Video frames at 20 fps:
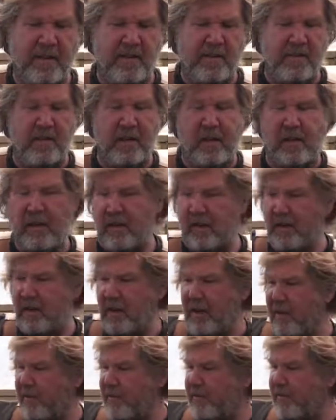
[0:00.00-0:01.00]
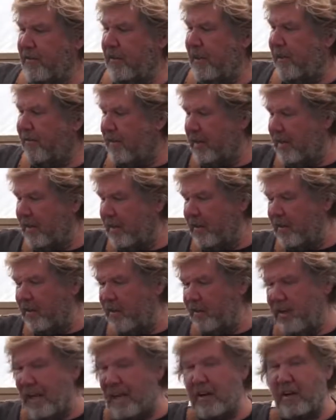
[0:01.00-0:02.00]
Right? You have kind of
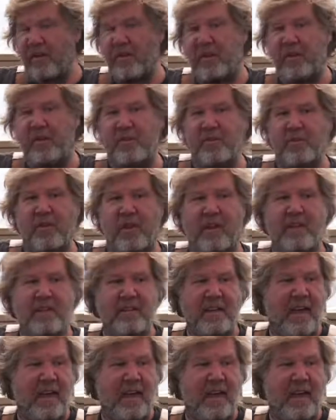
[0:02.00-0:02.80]
two categories of trays.